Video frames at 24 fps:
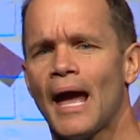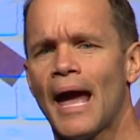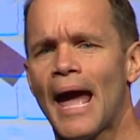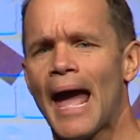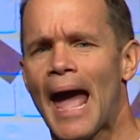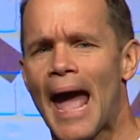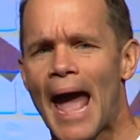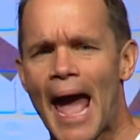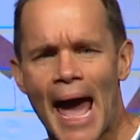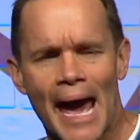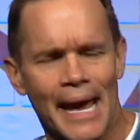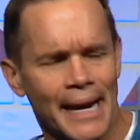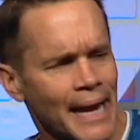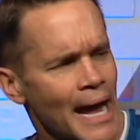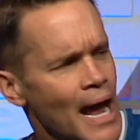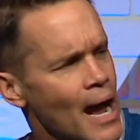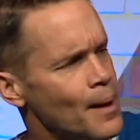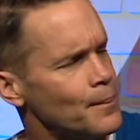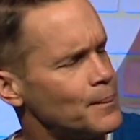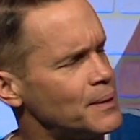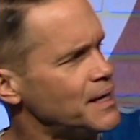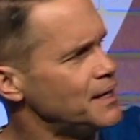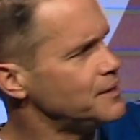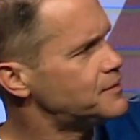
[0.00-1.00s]
And how
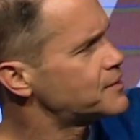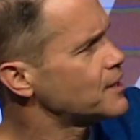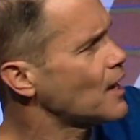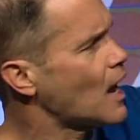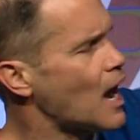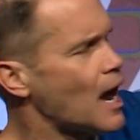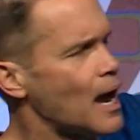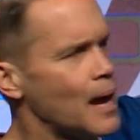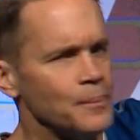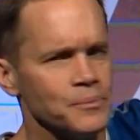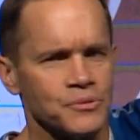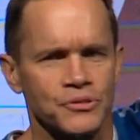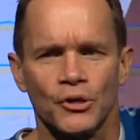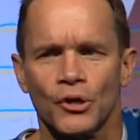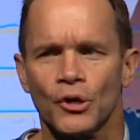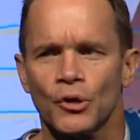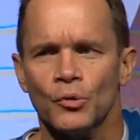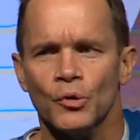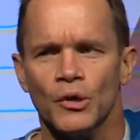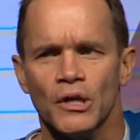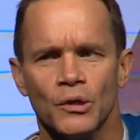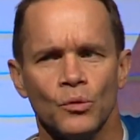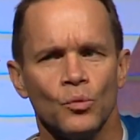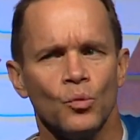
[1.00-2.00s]
many times are we
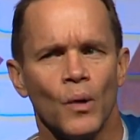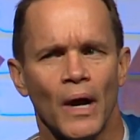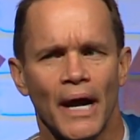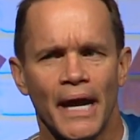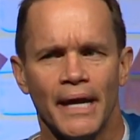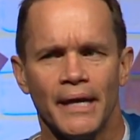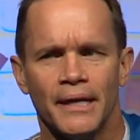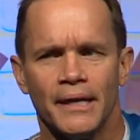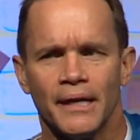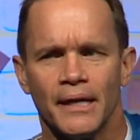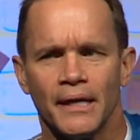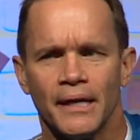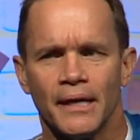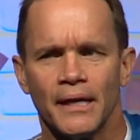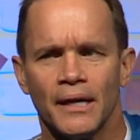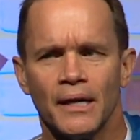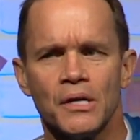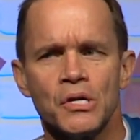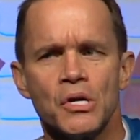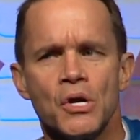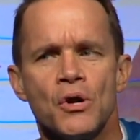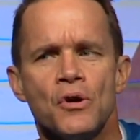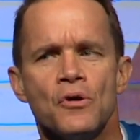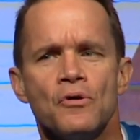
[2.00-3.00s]
waiting
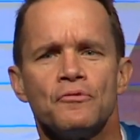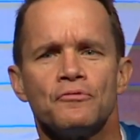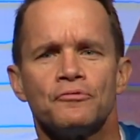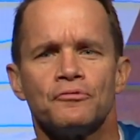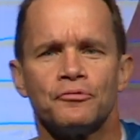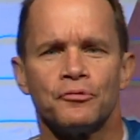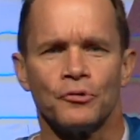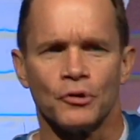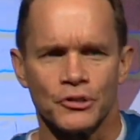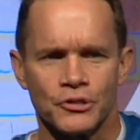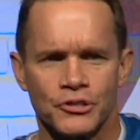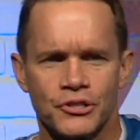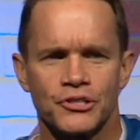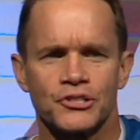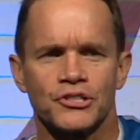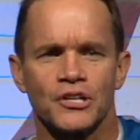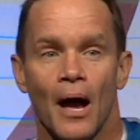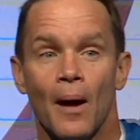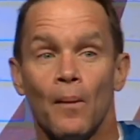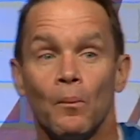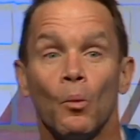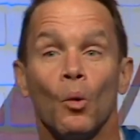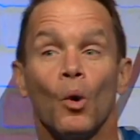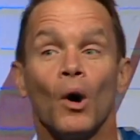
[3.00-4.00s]
for
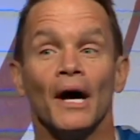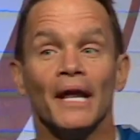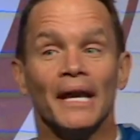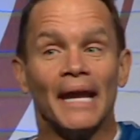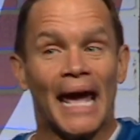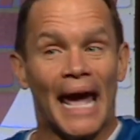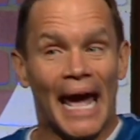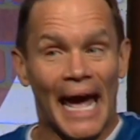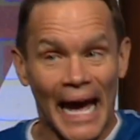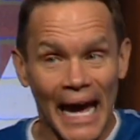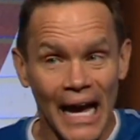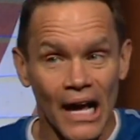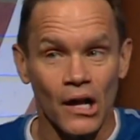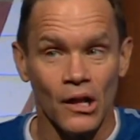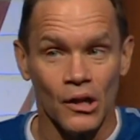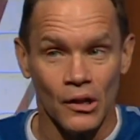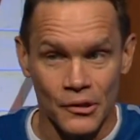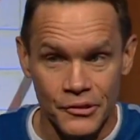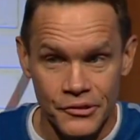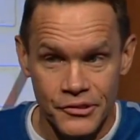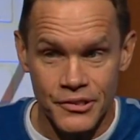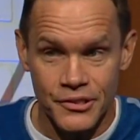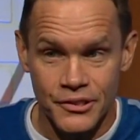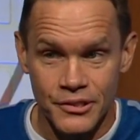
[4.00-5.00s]
someone
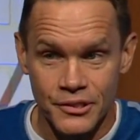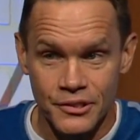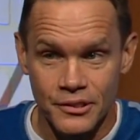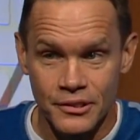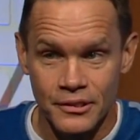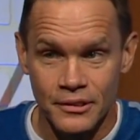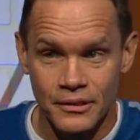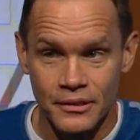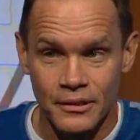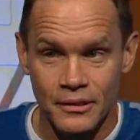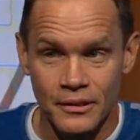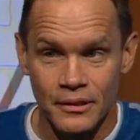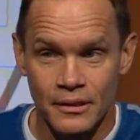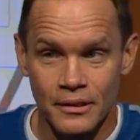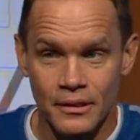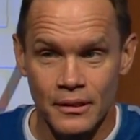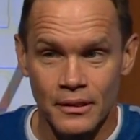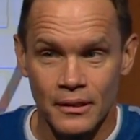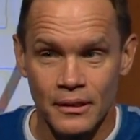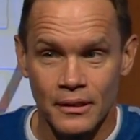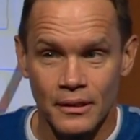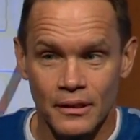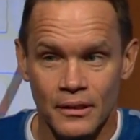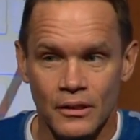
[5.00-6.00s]
else
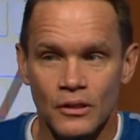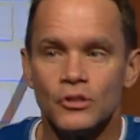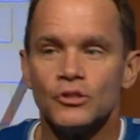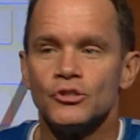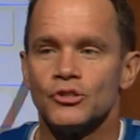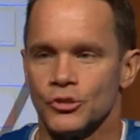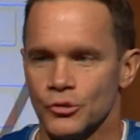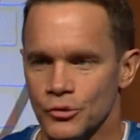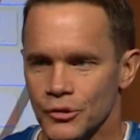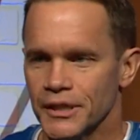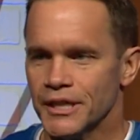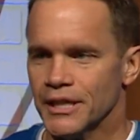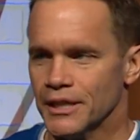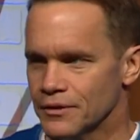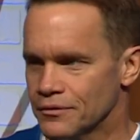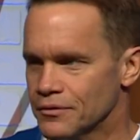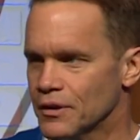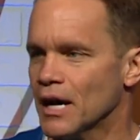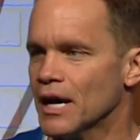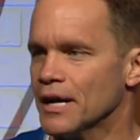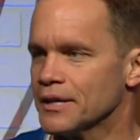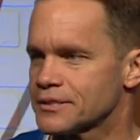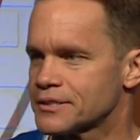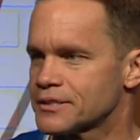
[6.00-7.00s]
to give
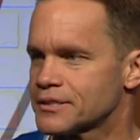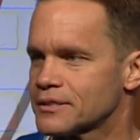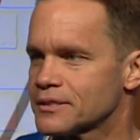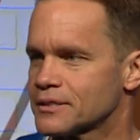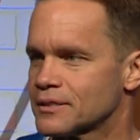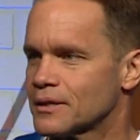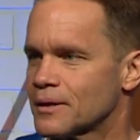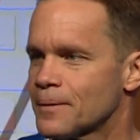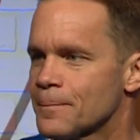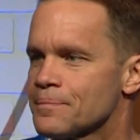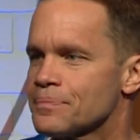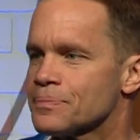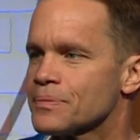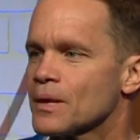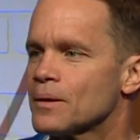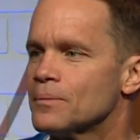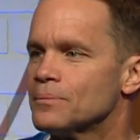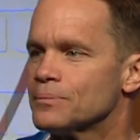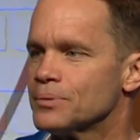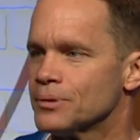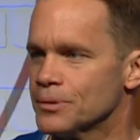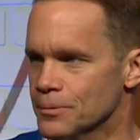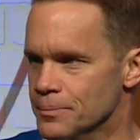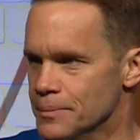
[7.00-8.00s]
us
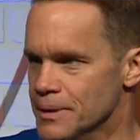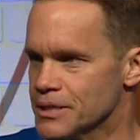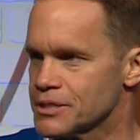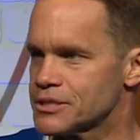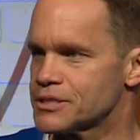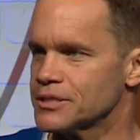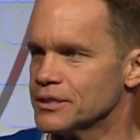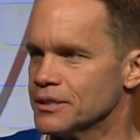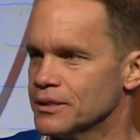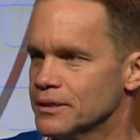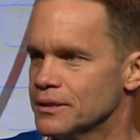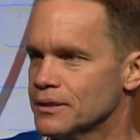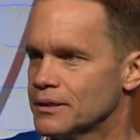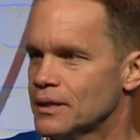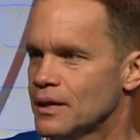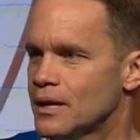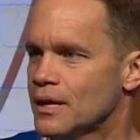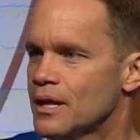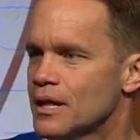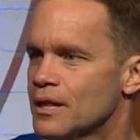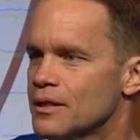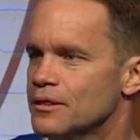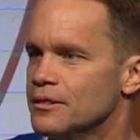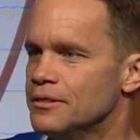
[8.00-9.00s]
permission?
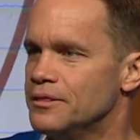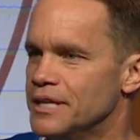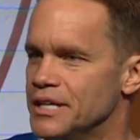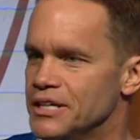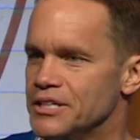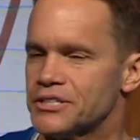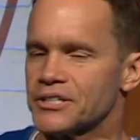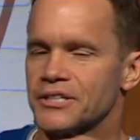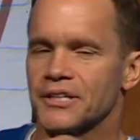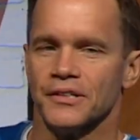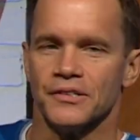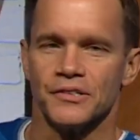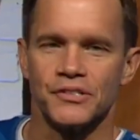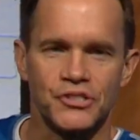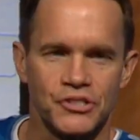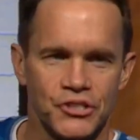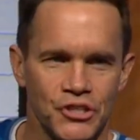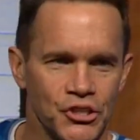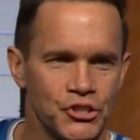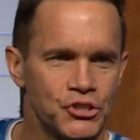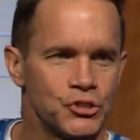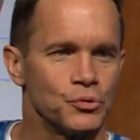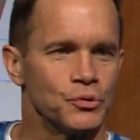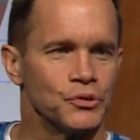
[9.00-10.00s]
These
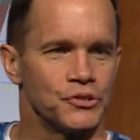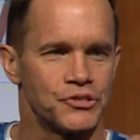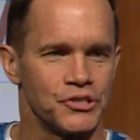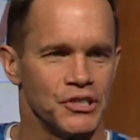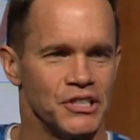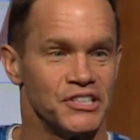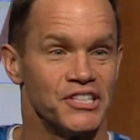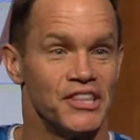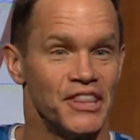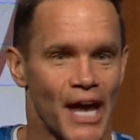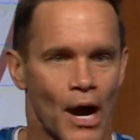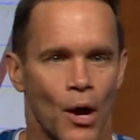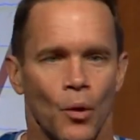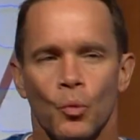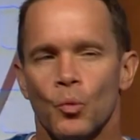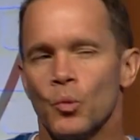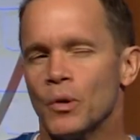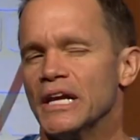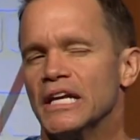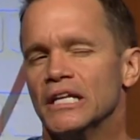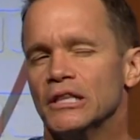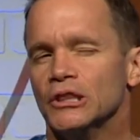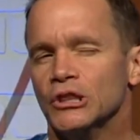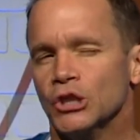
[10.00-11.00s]
constituencies that we
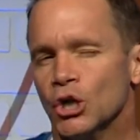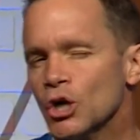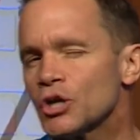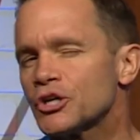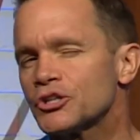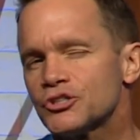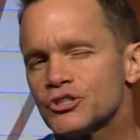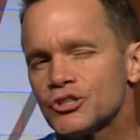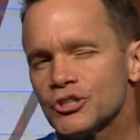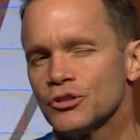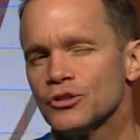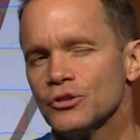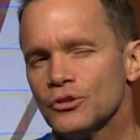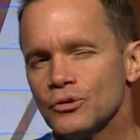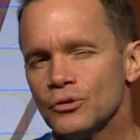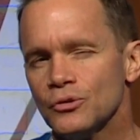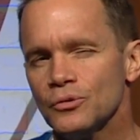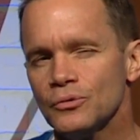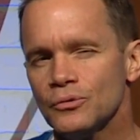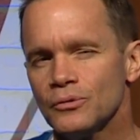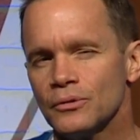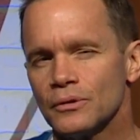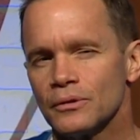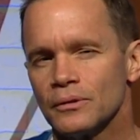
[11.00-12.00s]
look to,
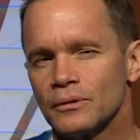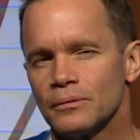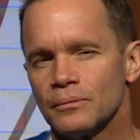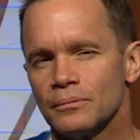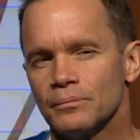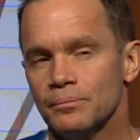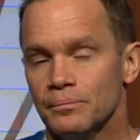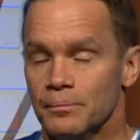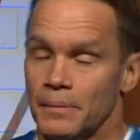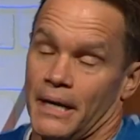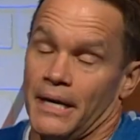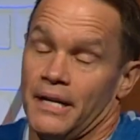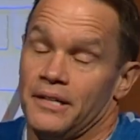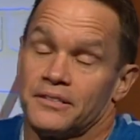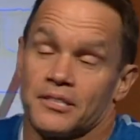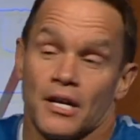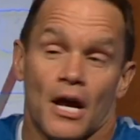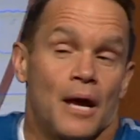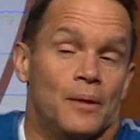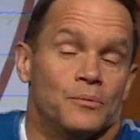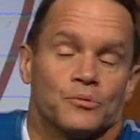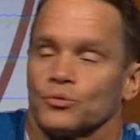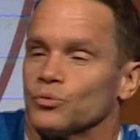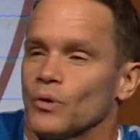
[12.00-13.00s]
many
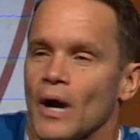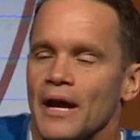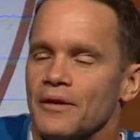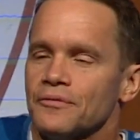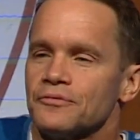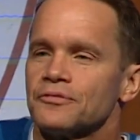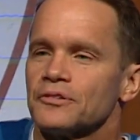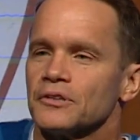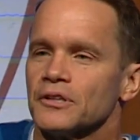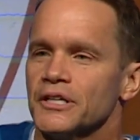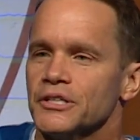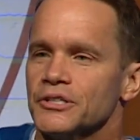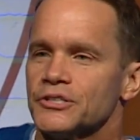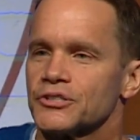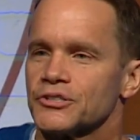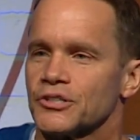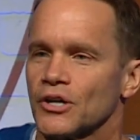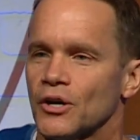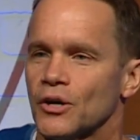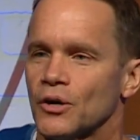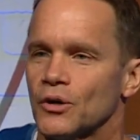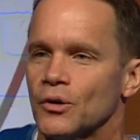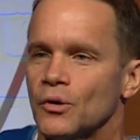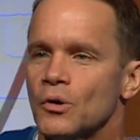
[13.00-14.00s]
times rightfully
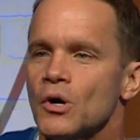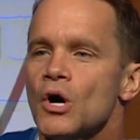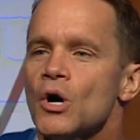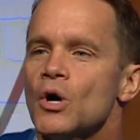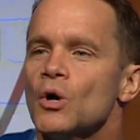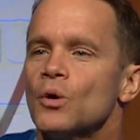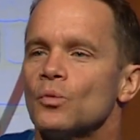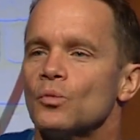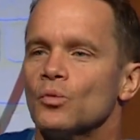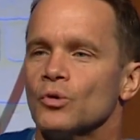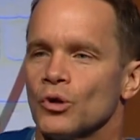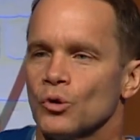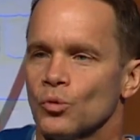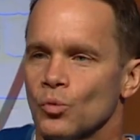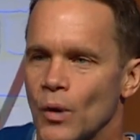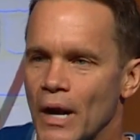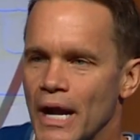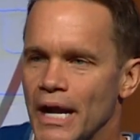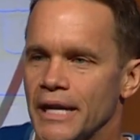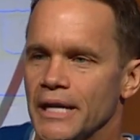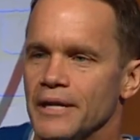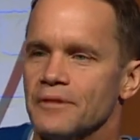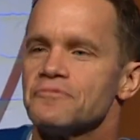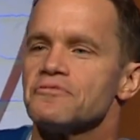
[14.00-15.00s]
so, we're
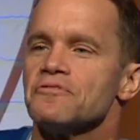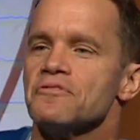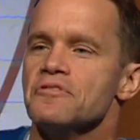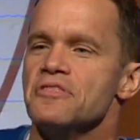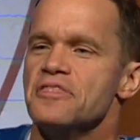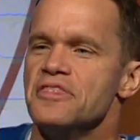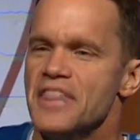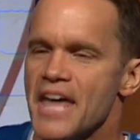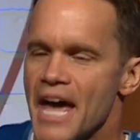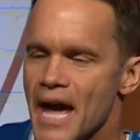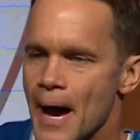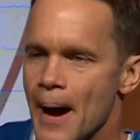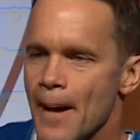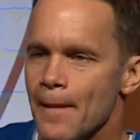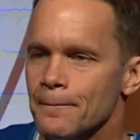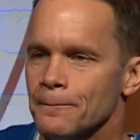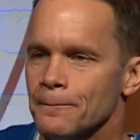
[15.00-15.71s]
waiting for them